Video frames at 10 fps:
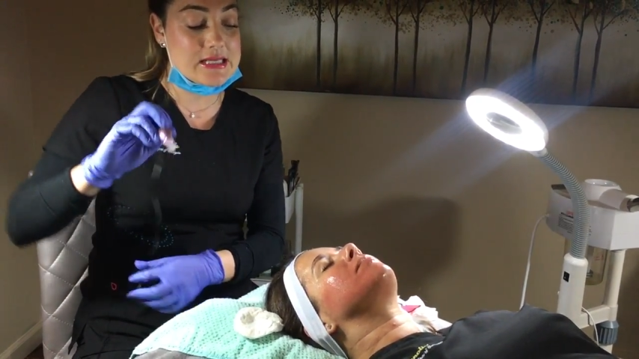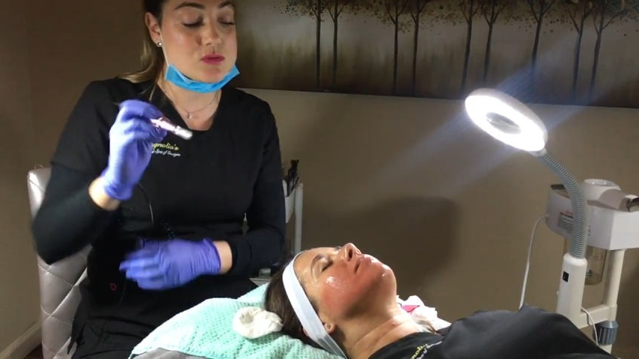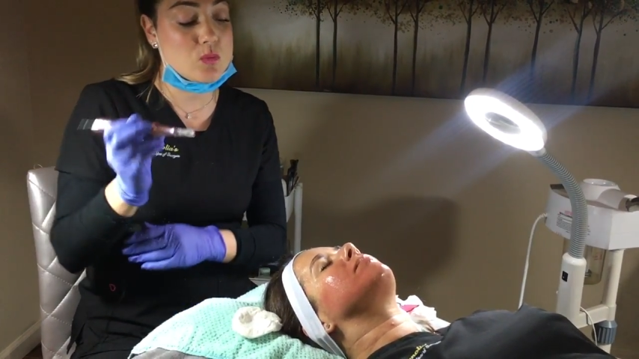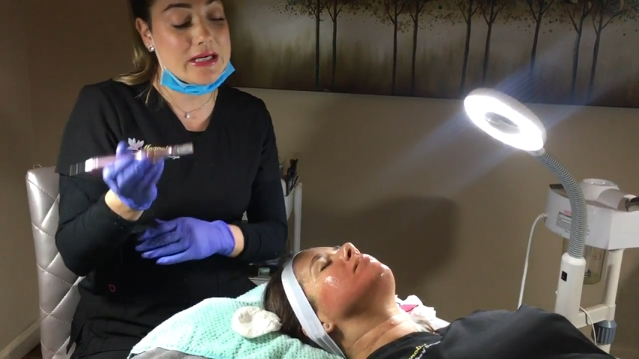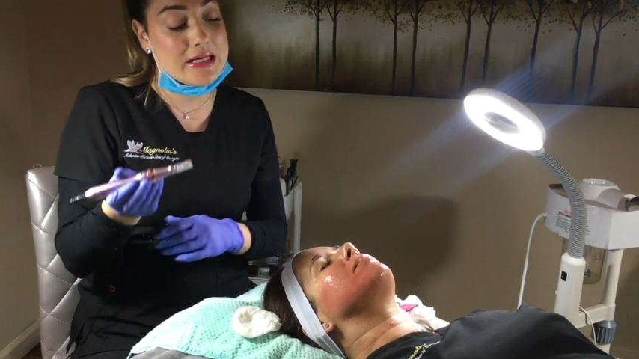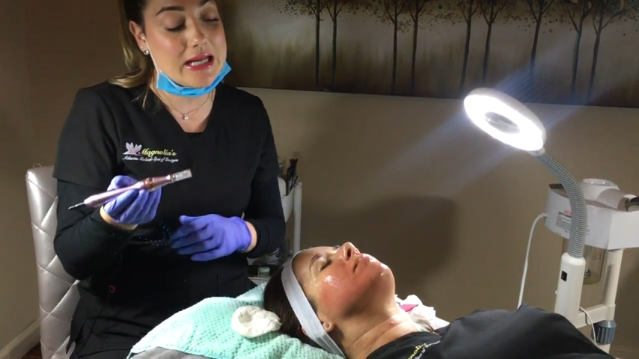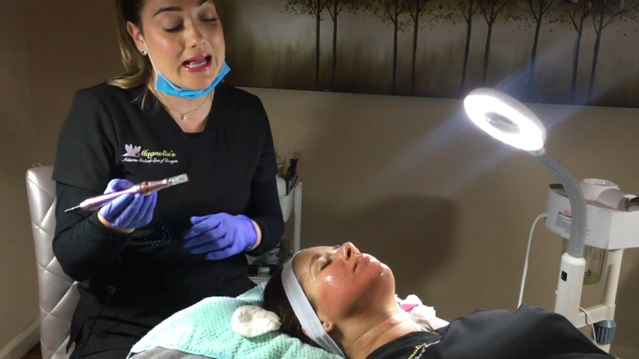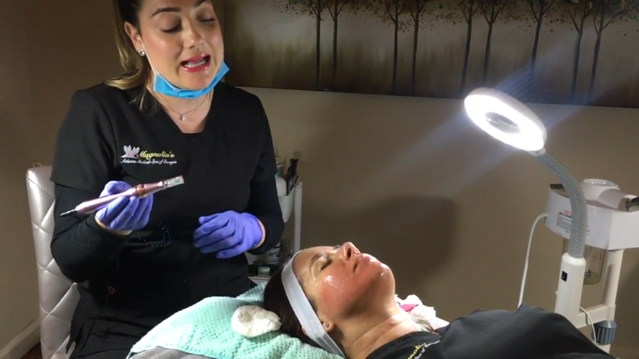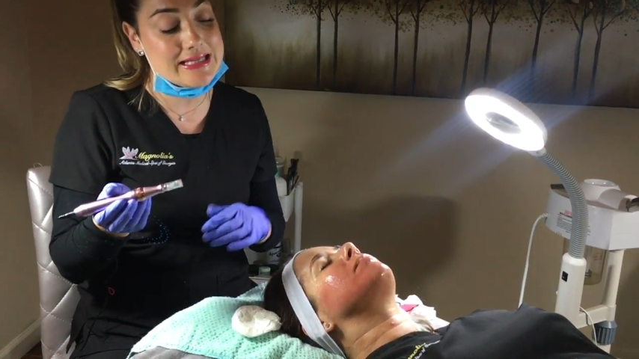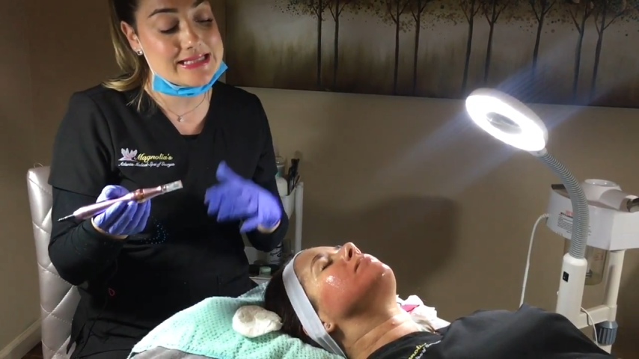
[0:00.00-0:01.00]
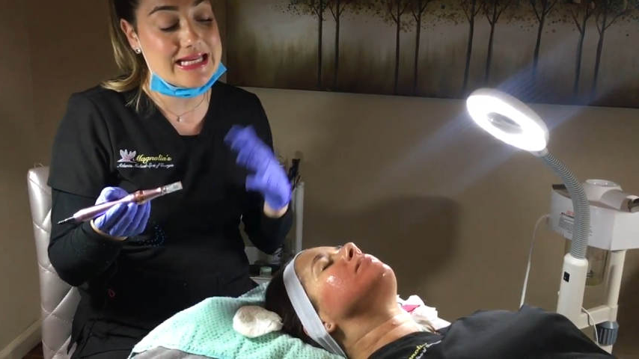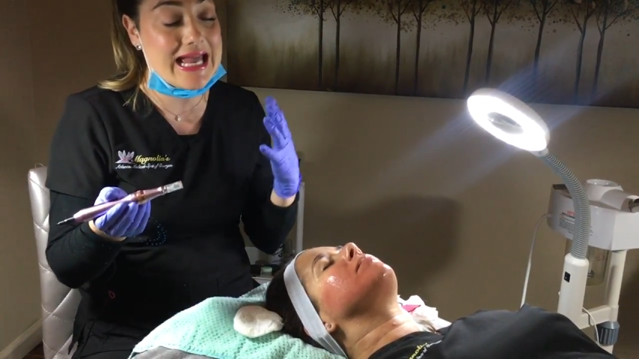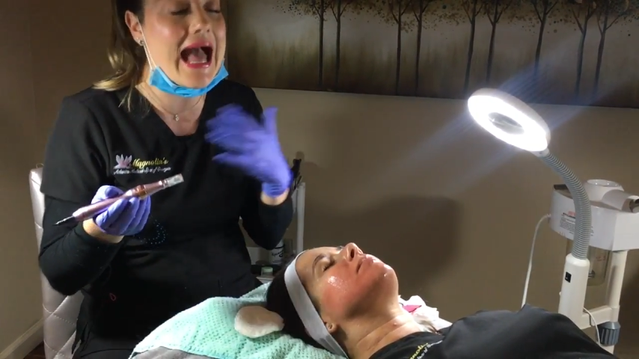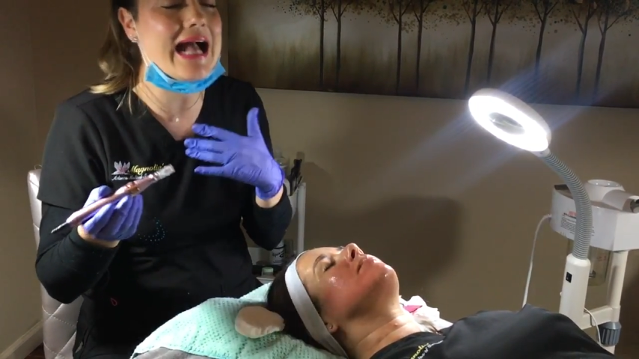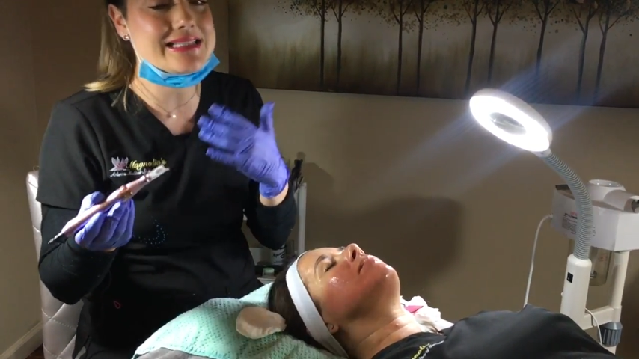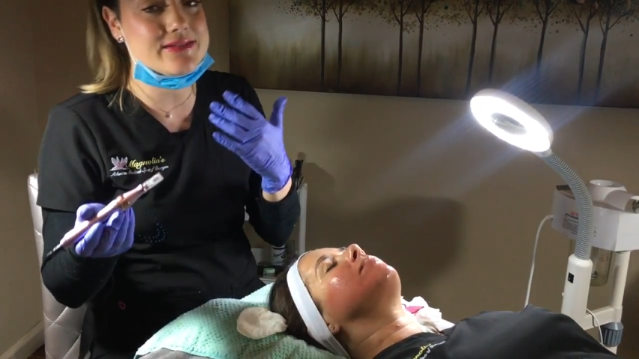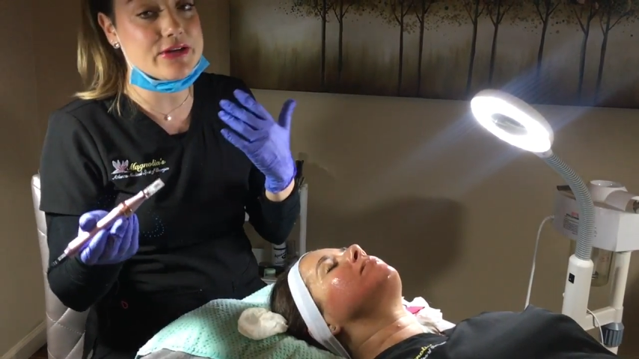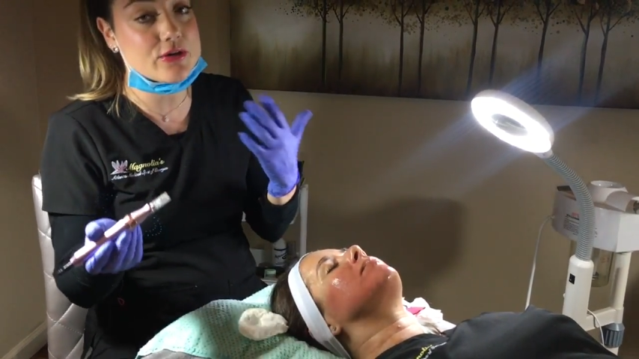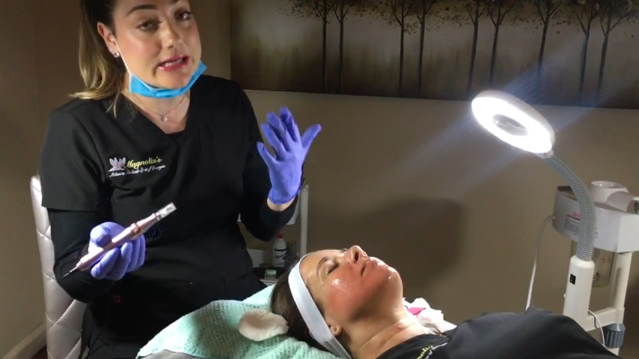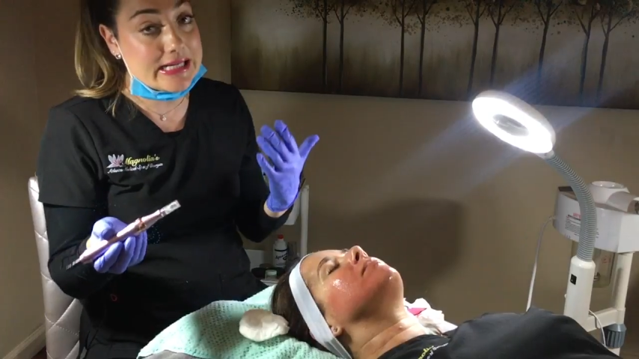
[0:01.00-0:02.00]
as well as any active
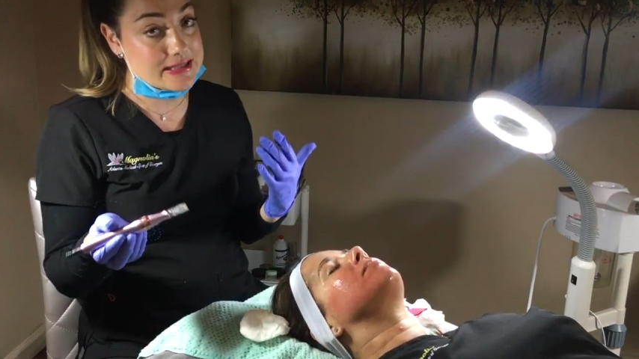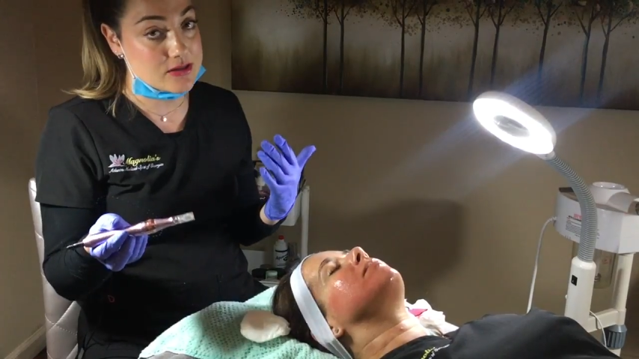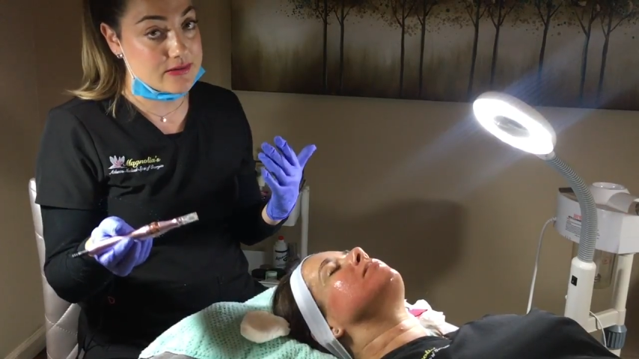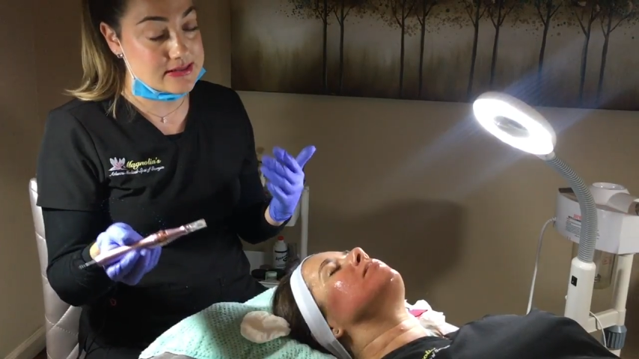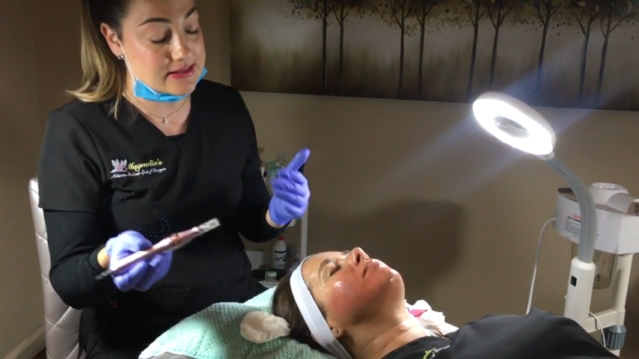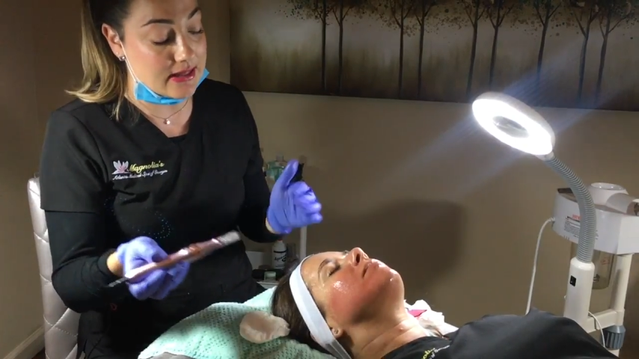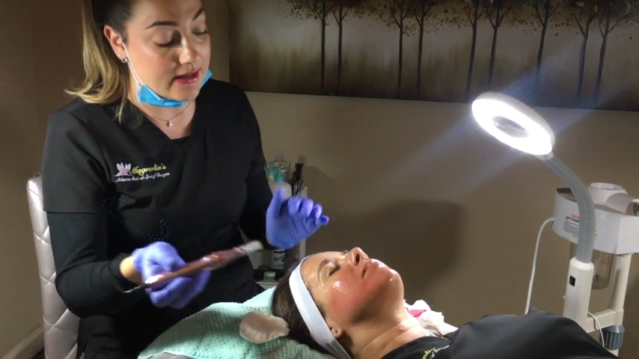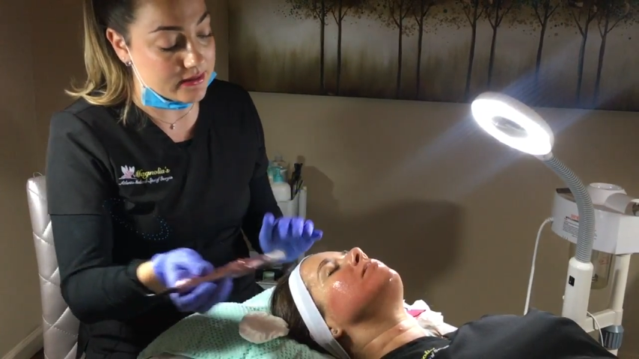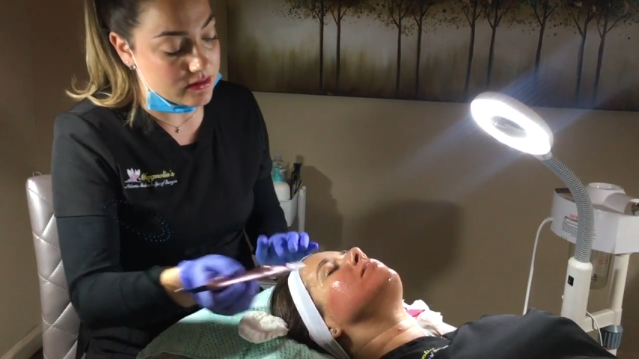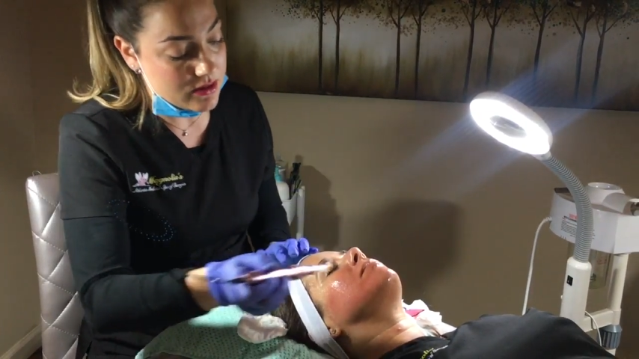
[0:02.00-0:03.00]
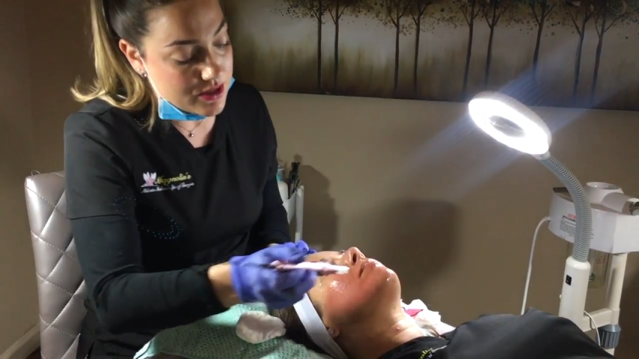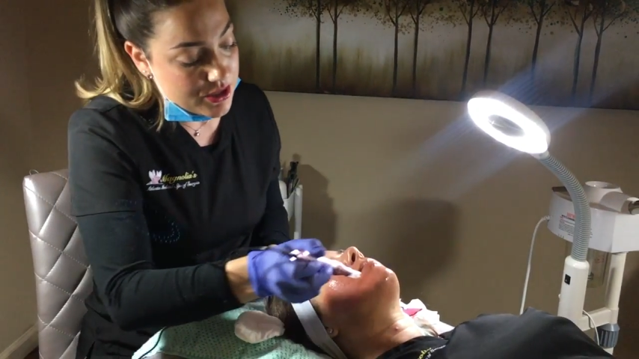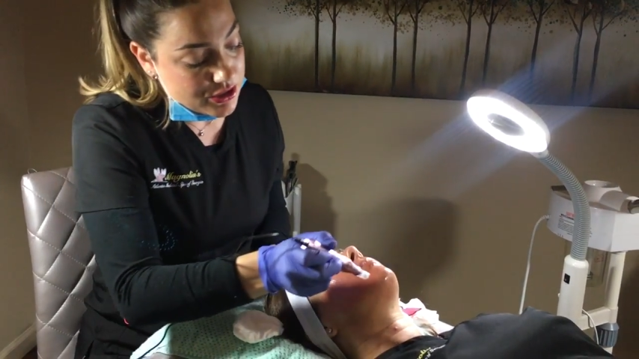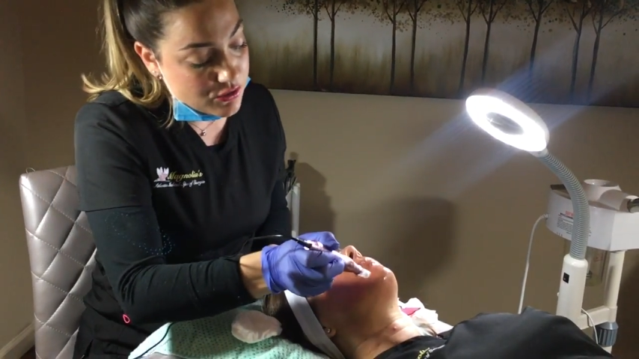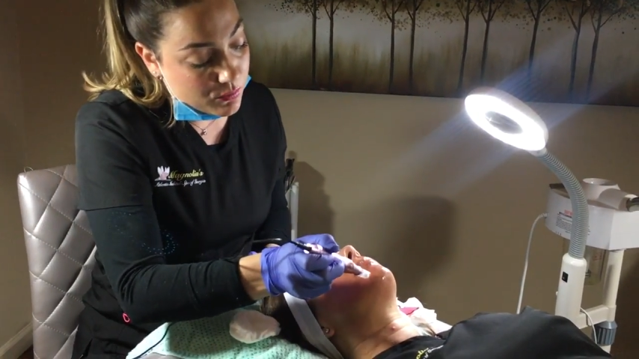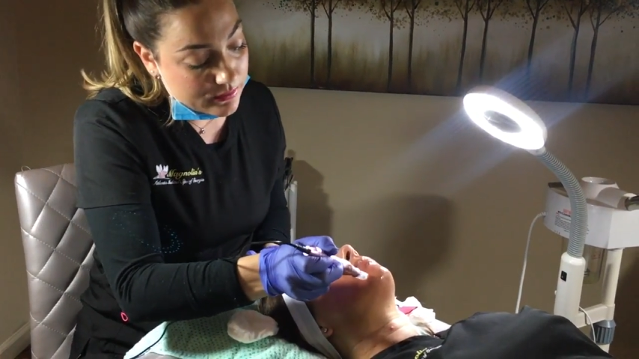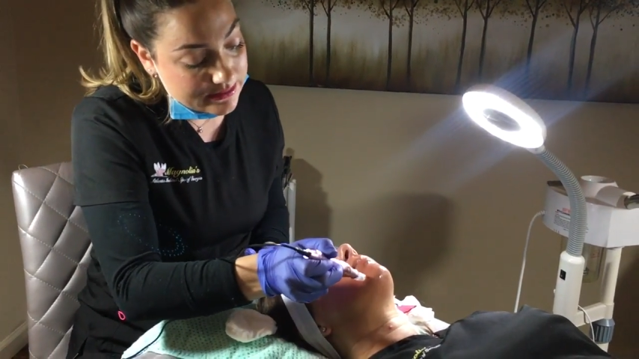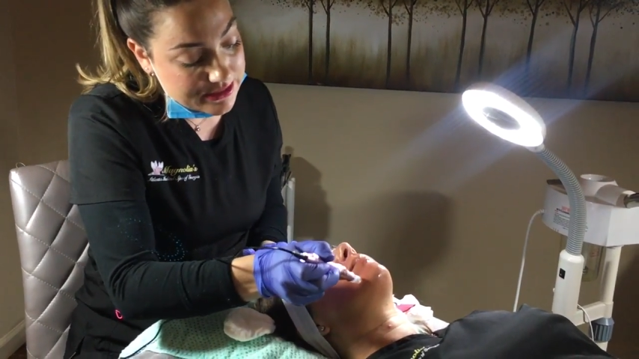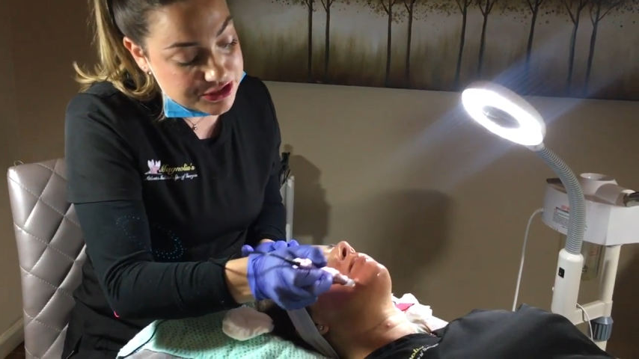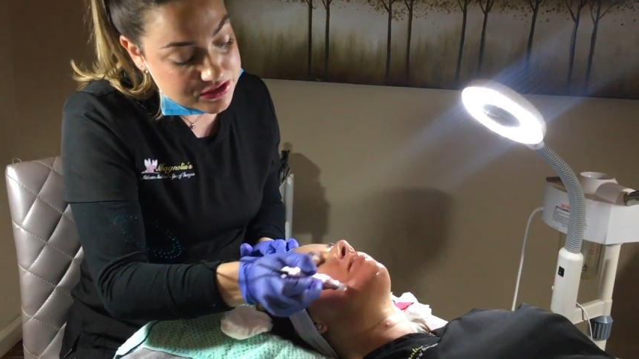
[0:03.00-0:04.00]
ingredients on the skin. You
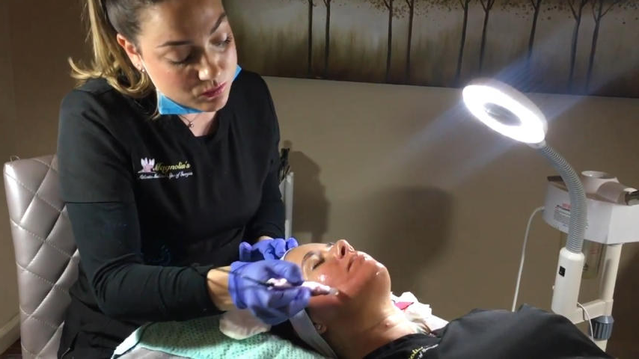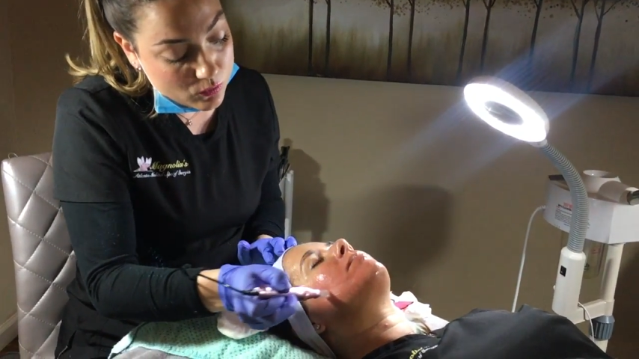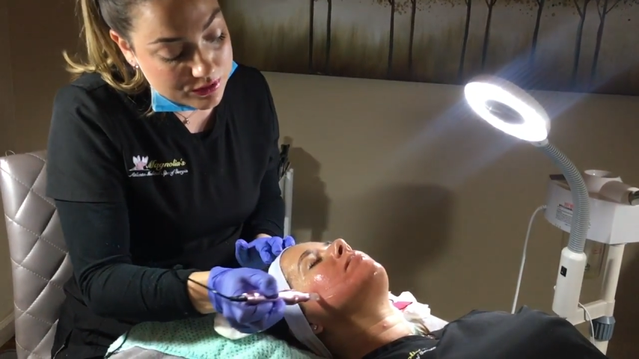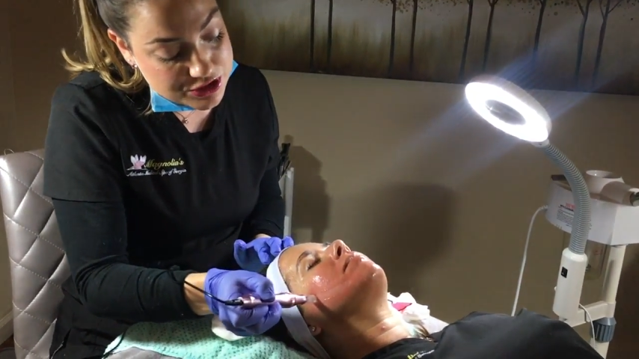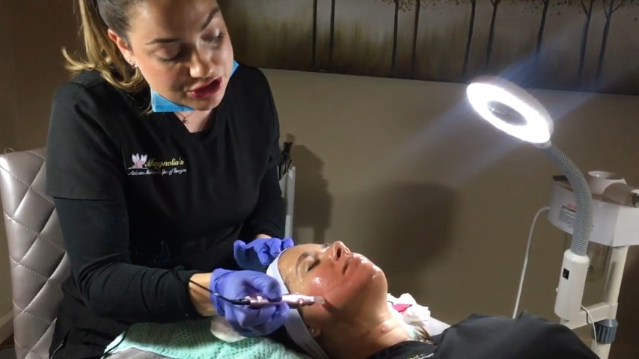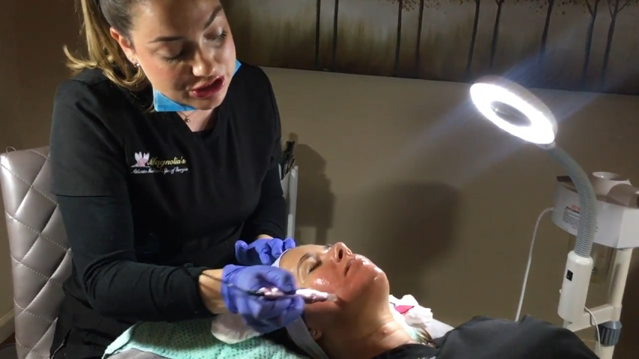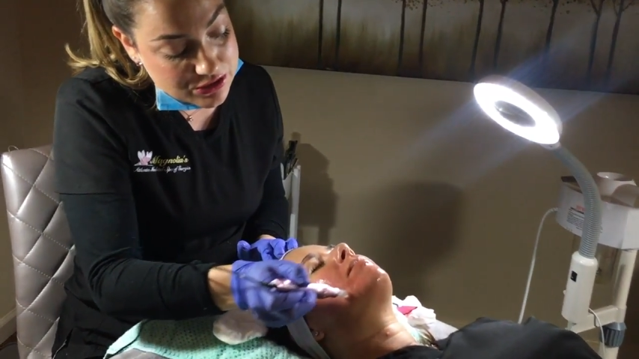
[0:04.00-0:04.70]
really just want to